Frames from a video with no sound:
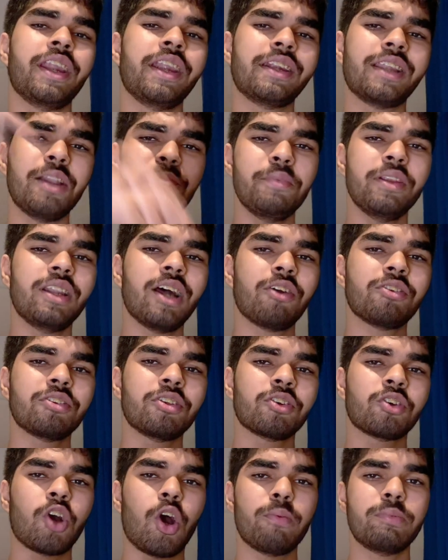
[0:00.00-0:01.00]
Tell me down in
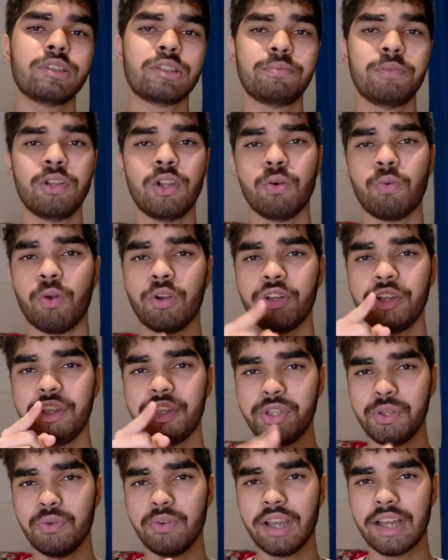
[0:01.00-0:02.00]
the comments below what do
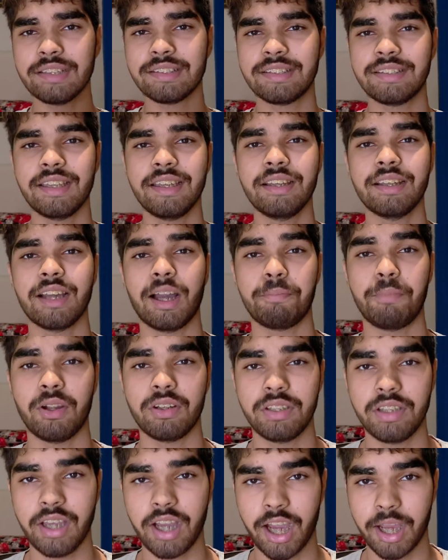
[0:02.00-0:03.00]
you guys think
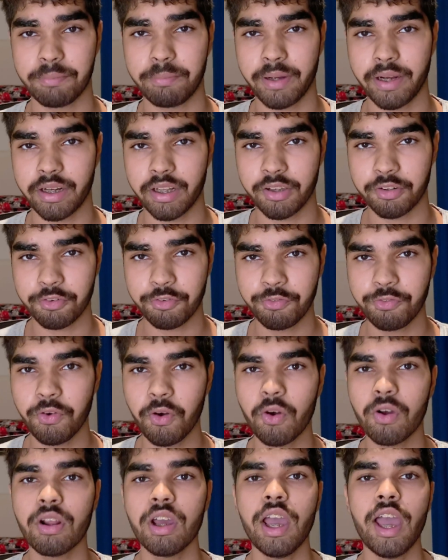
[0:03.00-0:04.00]
about the iPad Air
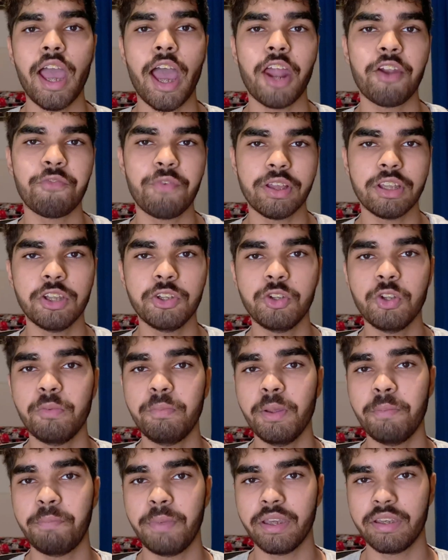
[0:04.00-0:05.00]
4 and whether you'll
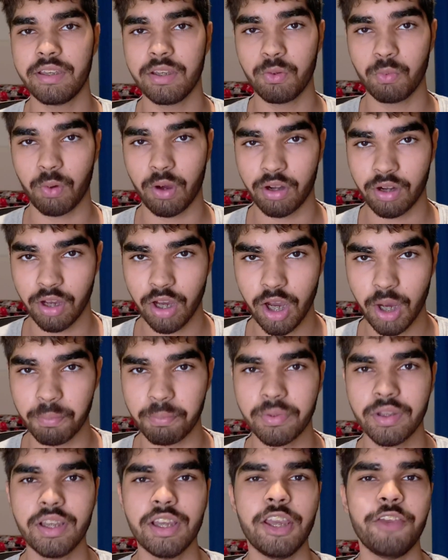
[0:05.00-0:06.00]
be picking one up.